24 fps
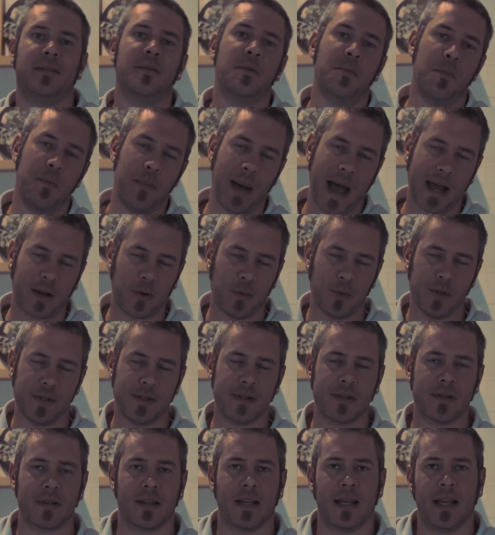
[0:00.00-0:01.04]

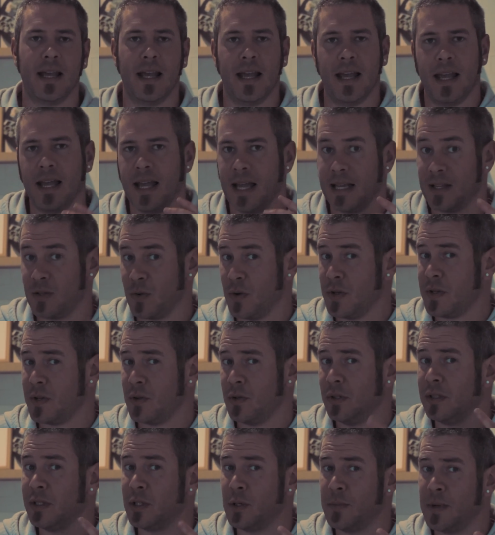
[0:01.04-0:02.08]
backwards. It's
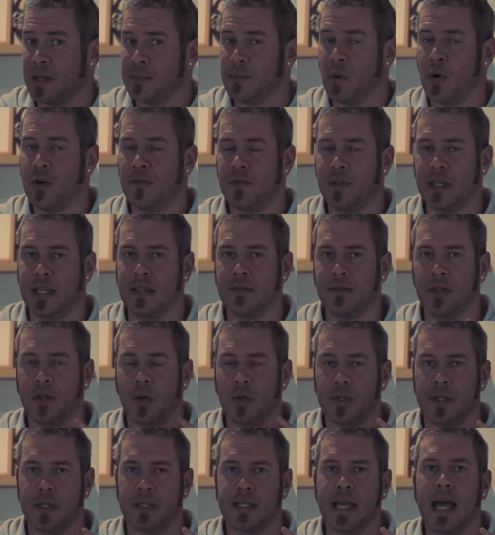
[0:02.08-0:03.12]
also a little bit more forgiving
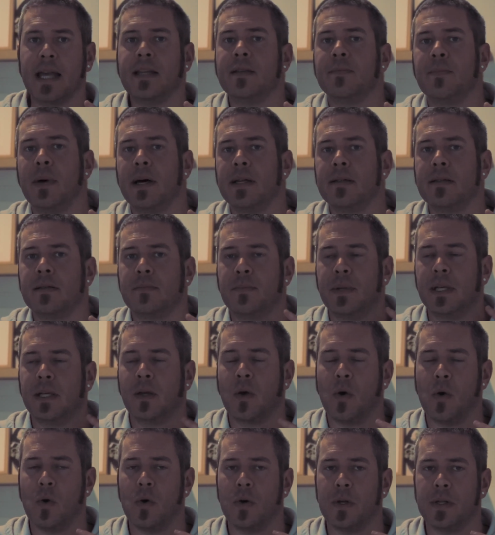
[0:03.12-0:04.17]
on your taste buds
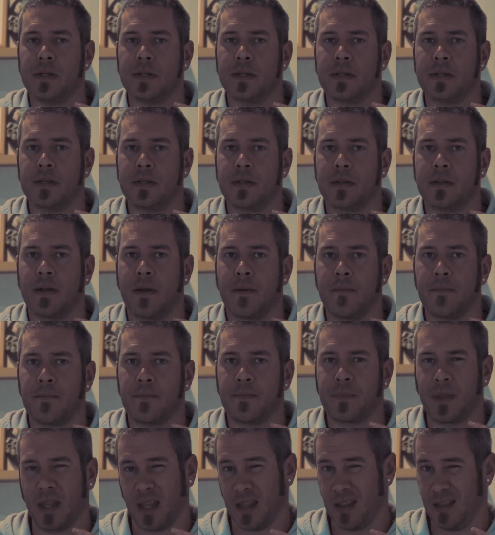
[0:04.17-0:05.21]
because
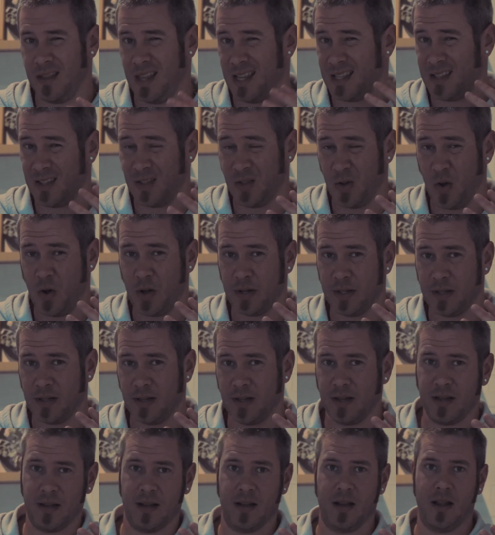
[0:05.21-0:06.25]
there's not
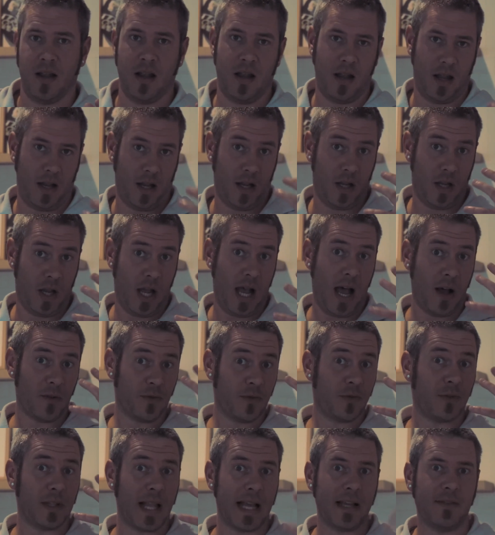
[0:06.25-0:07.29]
a
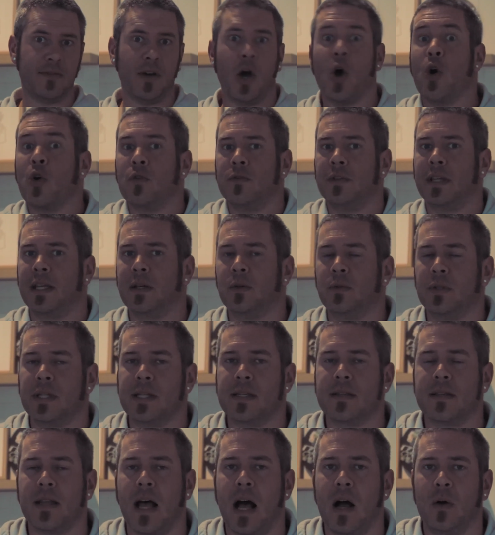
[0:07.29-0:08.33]
flavor overkill to
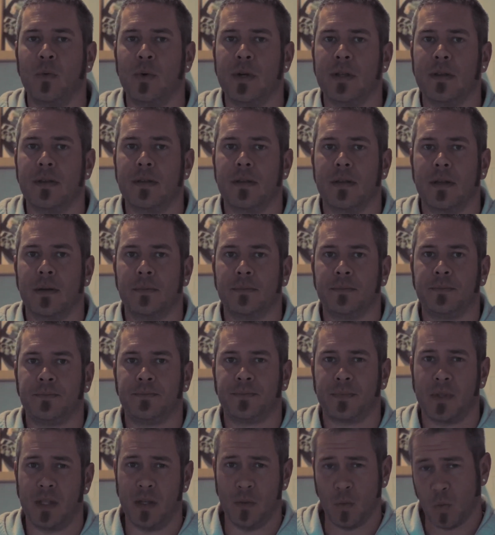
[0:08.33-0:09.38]
start with.
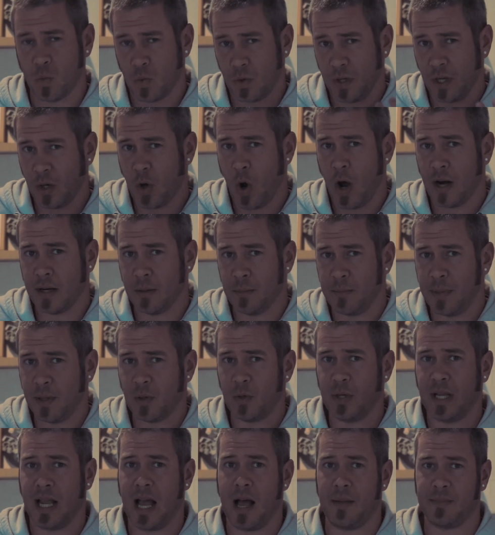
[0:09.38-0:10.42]
You're kind of
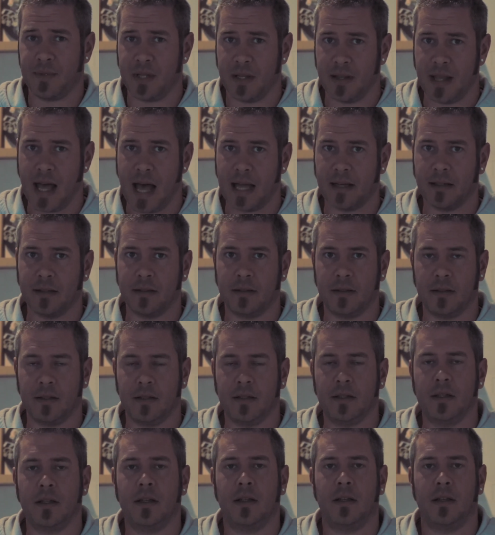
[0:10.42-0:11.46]
building up to that
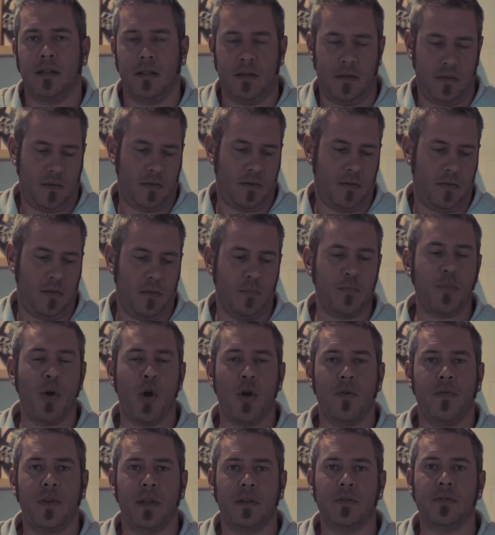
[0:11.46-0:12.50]

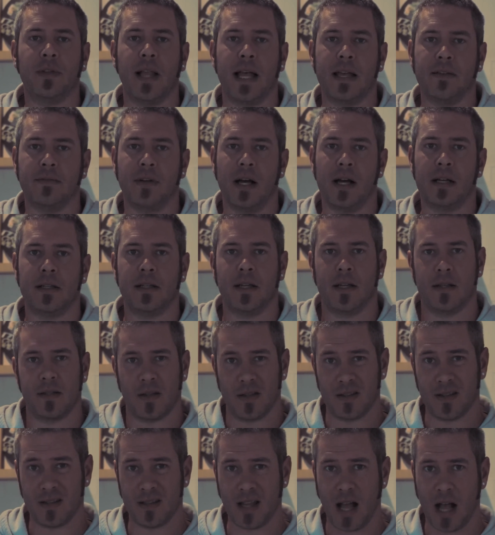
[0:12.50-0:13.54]
perfect flavor.
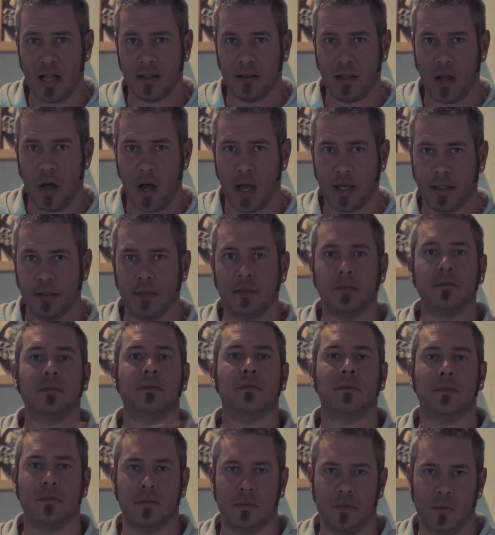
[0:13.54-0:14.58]
So start light,
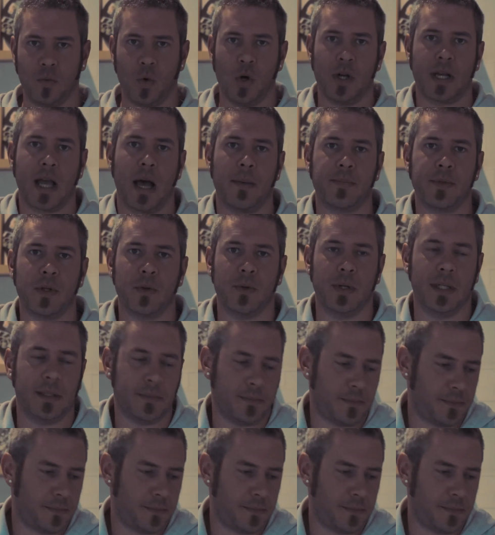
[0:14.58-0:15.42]
work up to it.